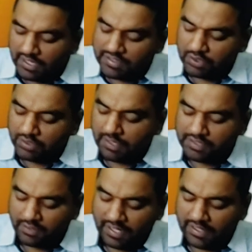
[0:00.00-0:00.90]
So that is how this amino
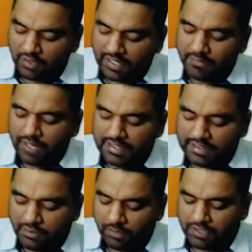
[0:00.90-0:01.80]
acid will enter over here, and then
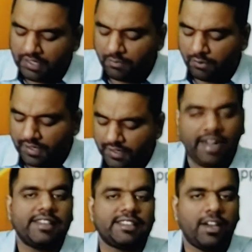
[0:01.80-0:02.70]
the information will come from here,
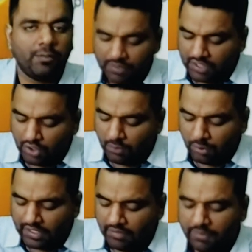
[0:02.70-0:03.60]
and this is how the new
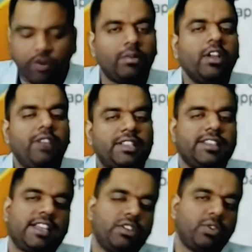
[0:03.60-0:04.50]
protein will be formed, which
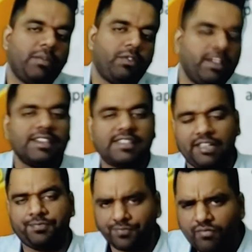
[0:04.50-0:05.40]
is actually suitable for the
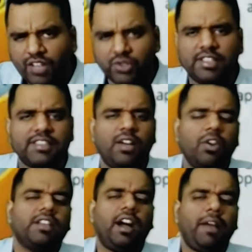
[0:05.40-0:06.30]
cell. So this is how
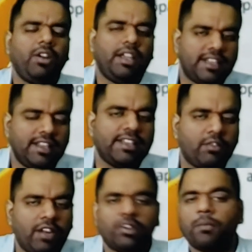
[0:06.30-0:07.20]
the amino acid is
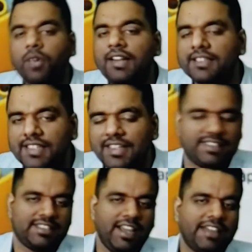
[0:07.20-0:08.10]
required for the protein
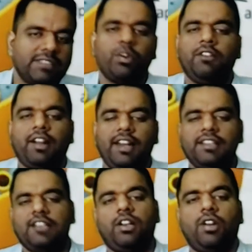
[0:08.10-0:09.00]
synthesis, and this protein factory
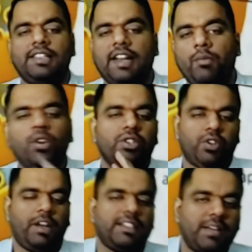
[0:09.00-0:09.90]
is actually called as a
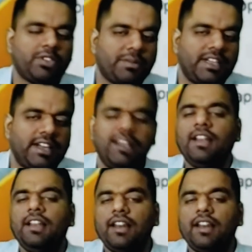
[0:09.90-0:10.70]
ribosome, and this ribosome is present at the